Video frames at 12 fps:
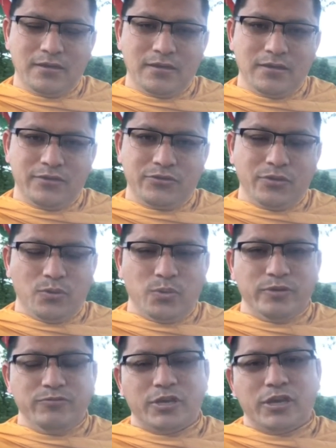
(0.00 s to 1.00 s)
So
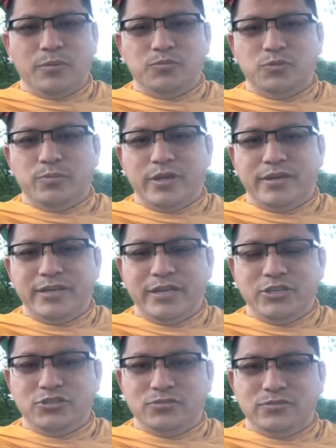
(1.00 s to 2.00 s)
when we come to
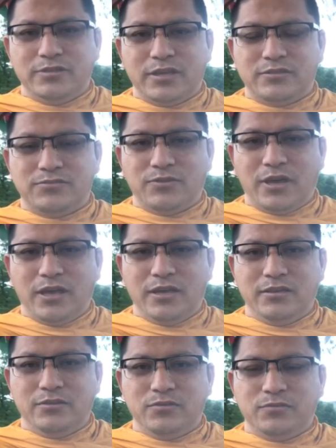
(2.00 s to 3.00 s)
meditation, that's
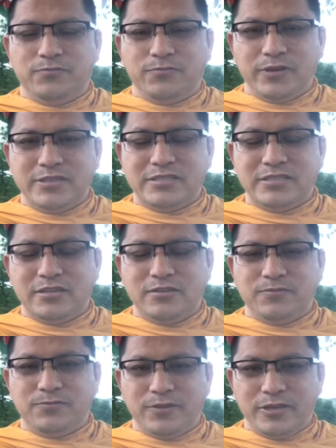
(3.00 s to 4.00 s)
why first in
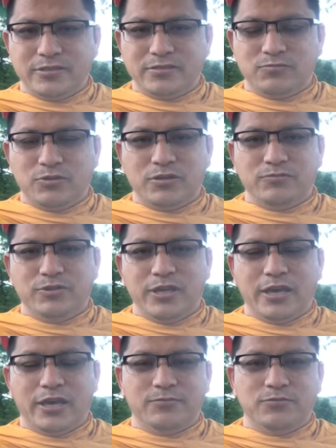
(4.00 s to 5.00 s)
first, what we
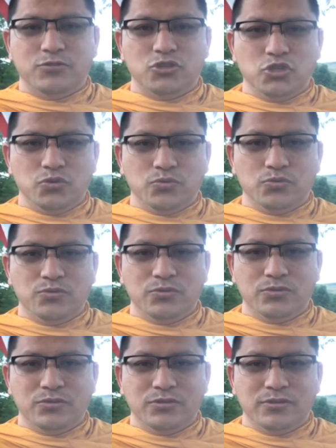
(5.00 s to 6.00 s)
have to do
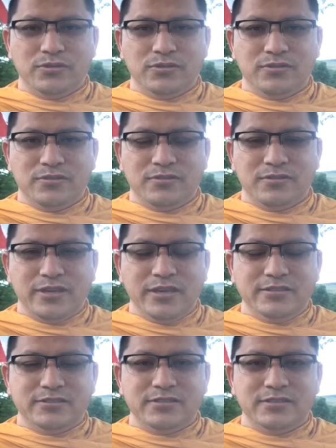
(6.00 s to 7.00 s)

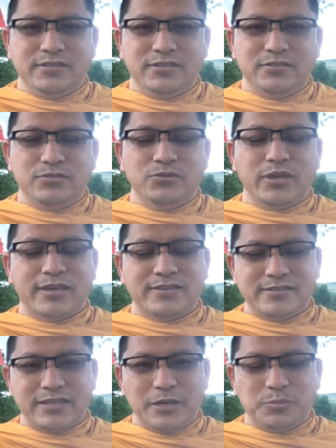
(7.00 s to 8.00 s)
is to
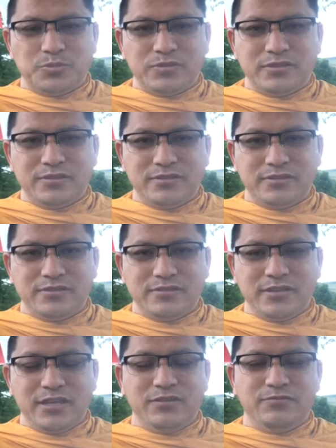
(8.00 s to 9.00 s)
accept
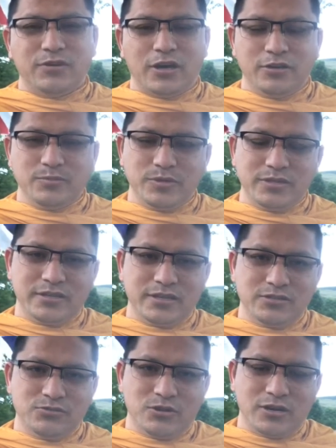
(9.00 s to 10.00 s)
the environment
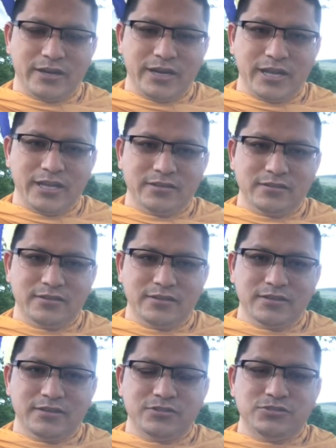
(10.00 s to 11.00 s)
that you are in,
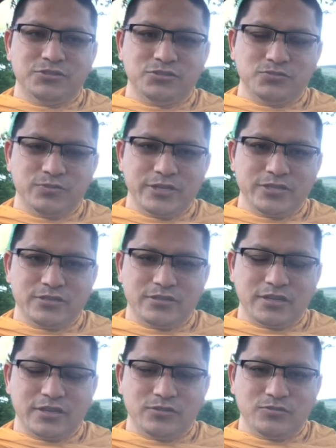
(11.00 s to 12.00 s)
situation
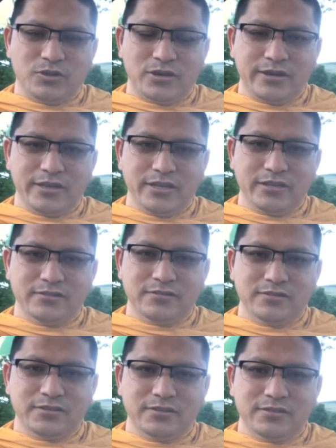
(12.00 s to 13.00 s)
that you are in,
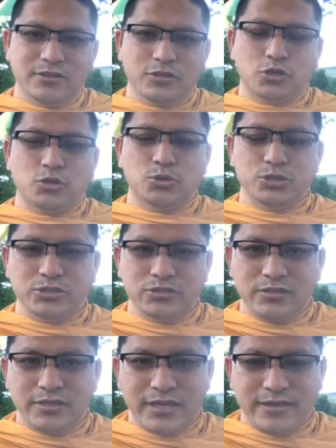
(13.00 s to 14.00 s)
and a
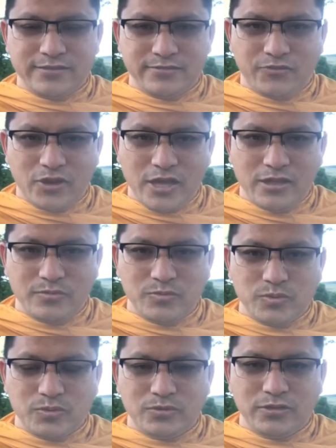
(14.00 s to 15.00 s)
cushion that is
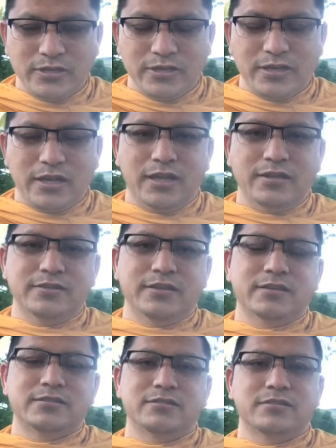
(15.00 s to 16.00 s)
available, and
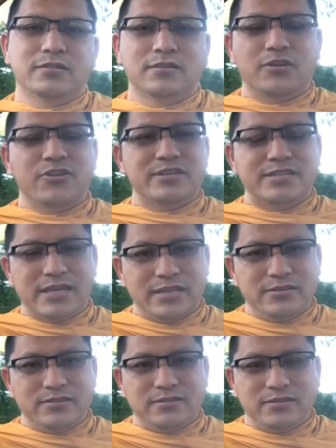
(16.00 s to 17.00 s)
just
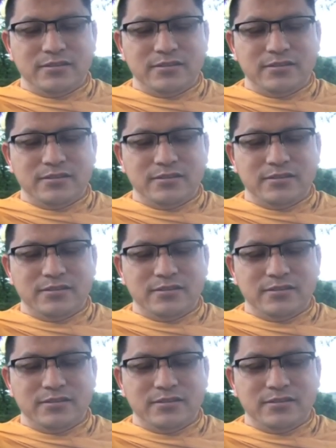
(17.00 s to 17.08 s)
content